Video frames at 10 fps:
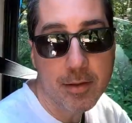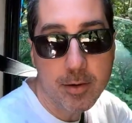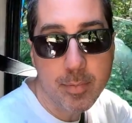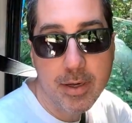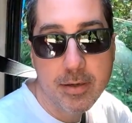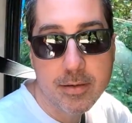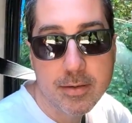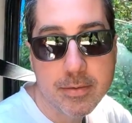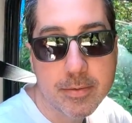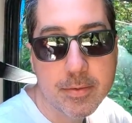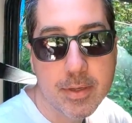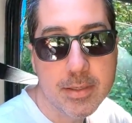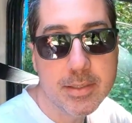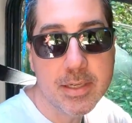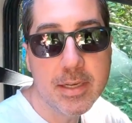a little bit
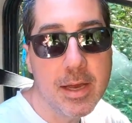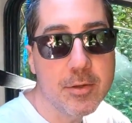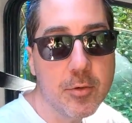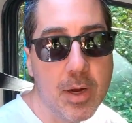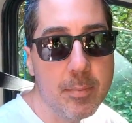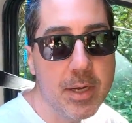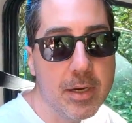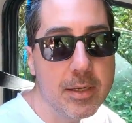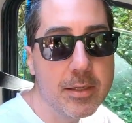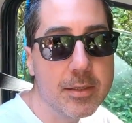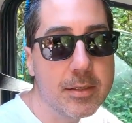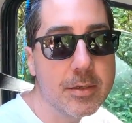and see how scrapey it is?